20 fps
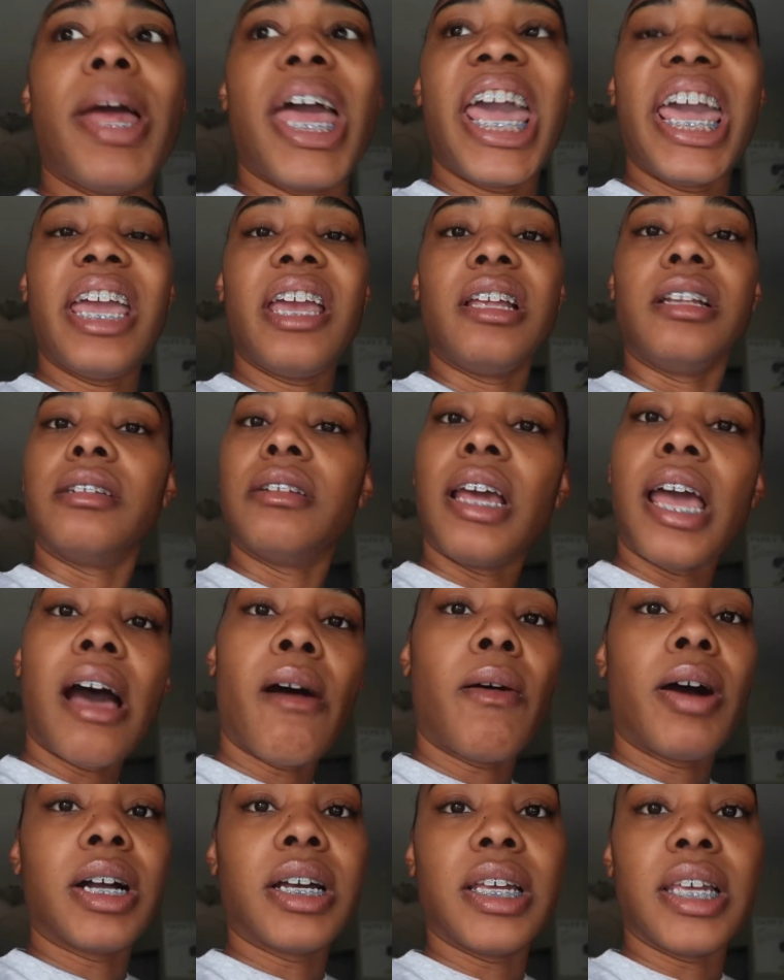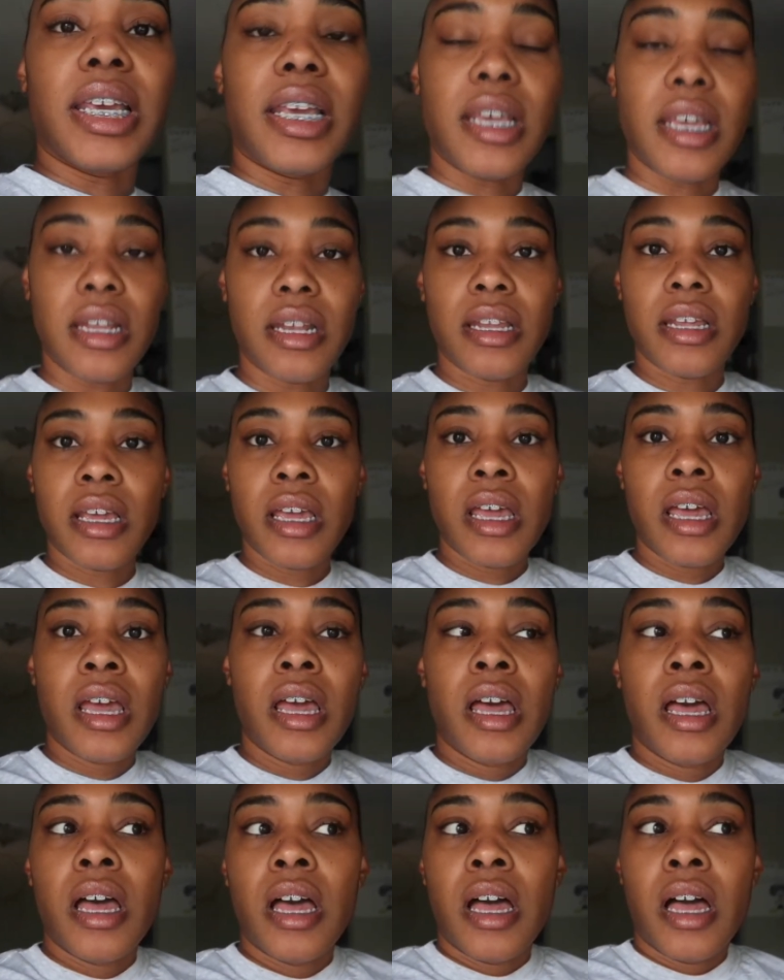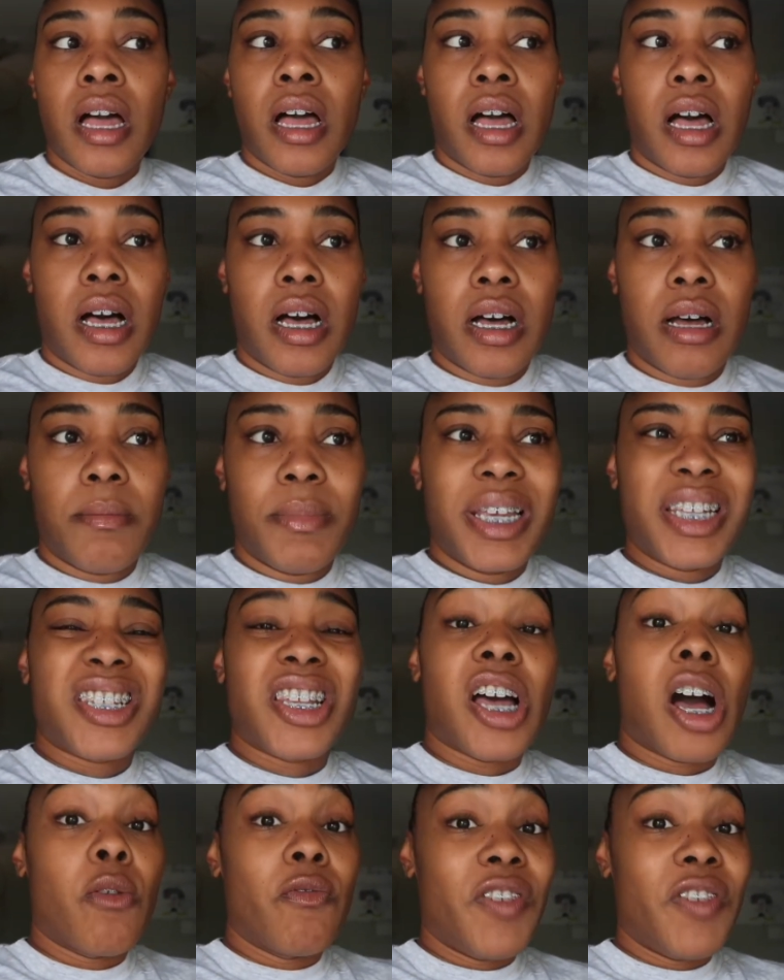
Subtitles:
ate how I could eat. It's